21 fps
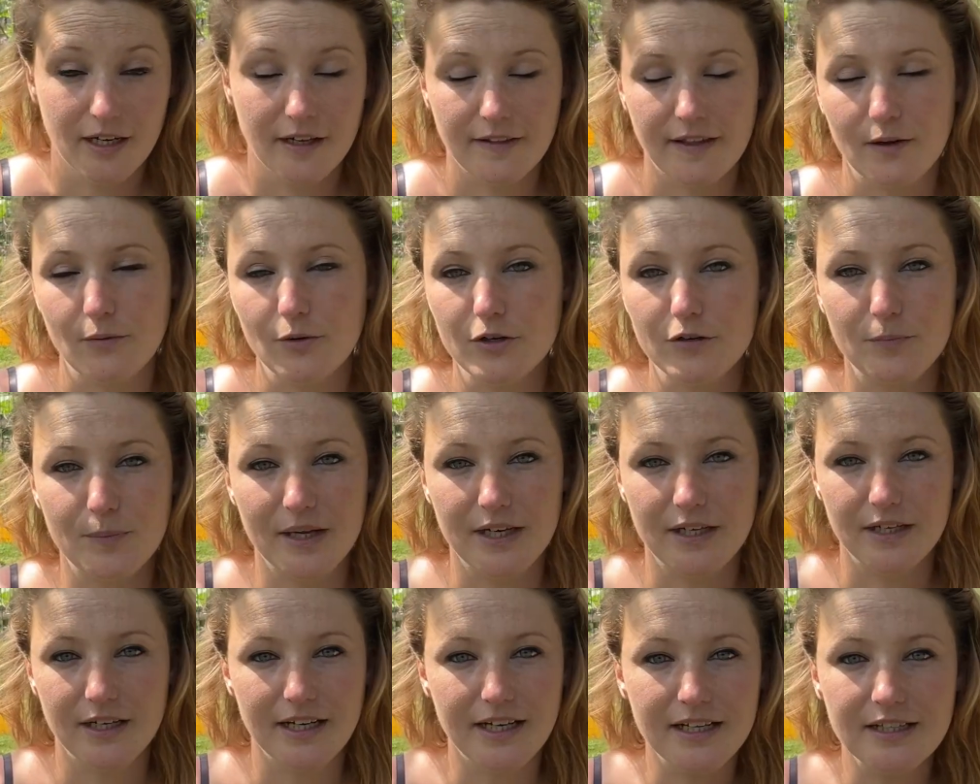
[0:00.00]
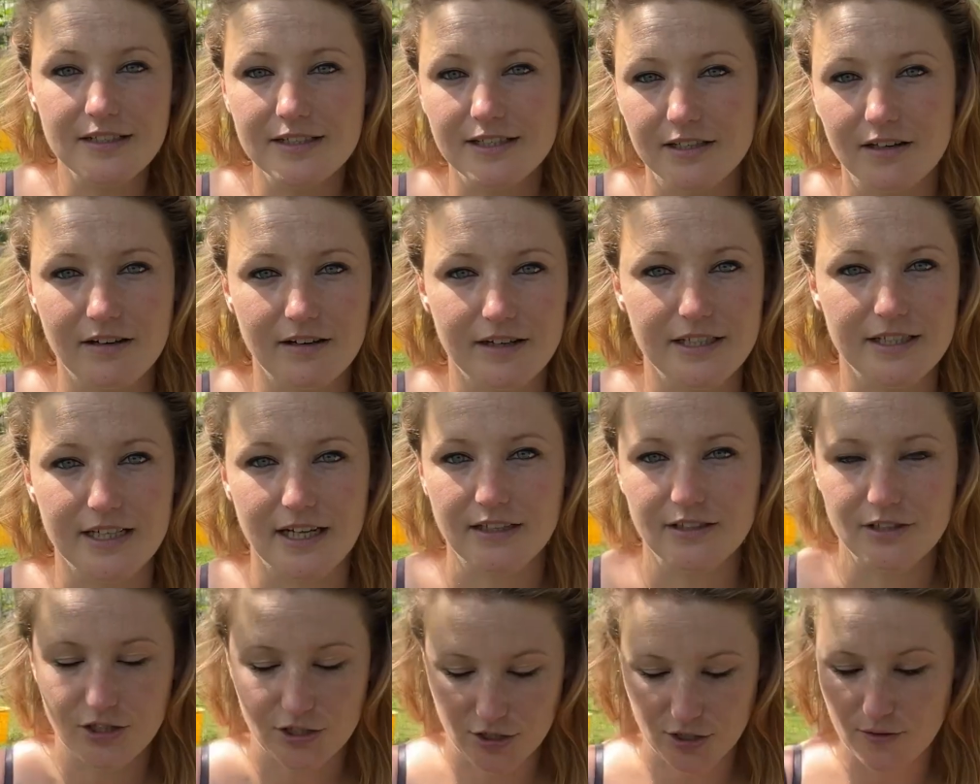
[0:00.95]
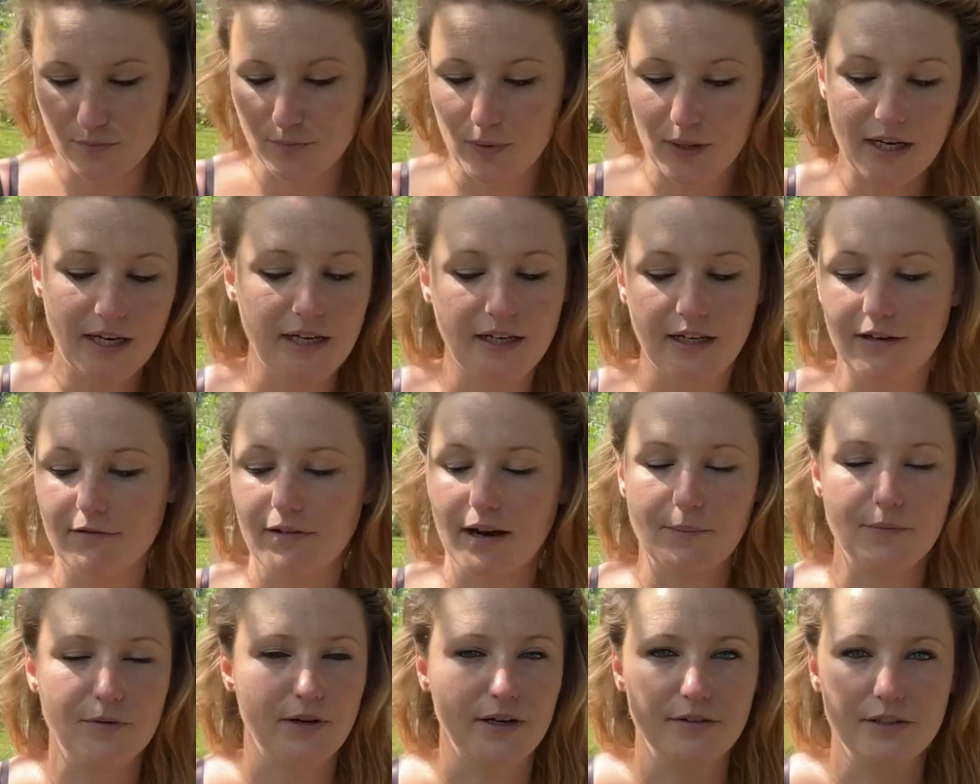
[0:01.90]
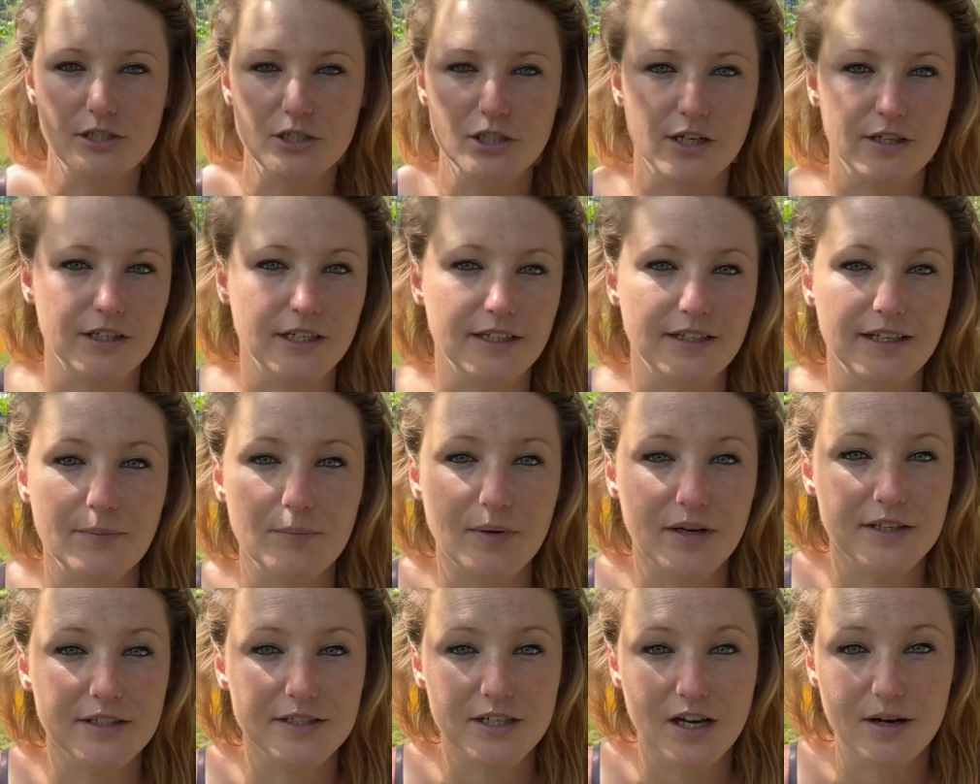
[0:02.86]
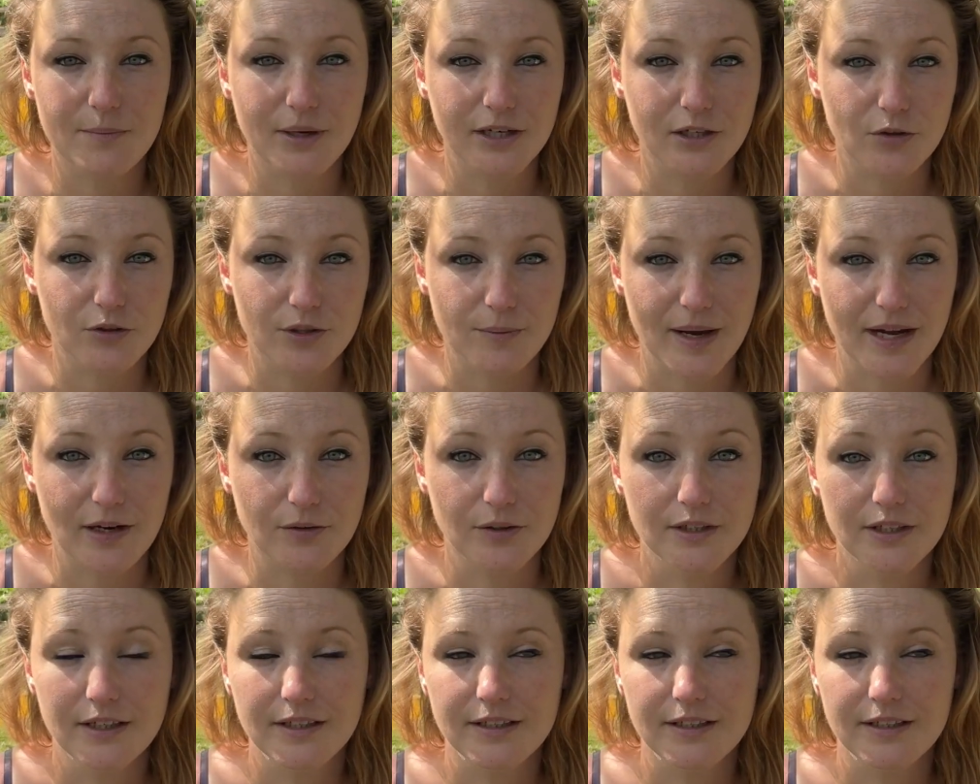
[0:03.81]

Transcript: They would have been inside and just completely wrapped around each other, and then by the time I got them out,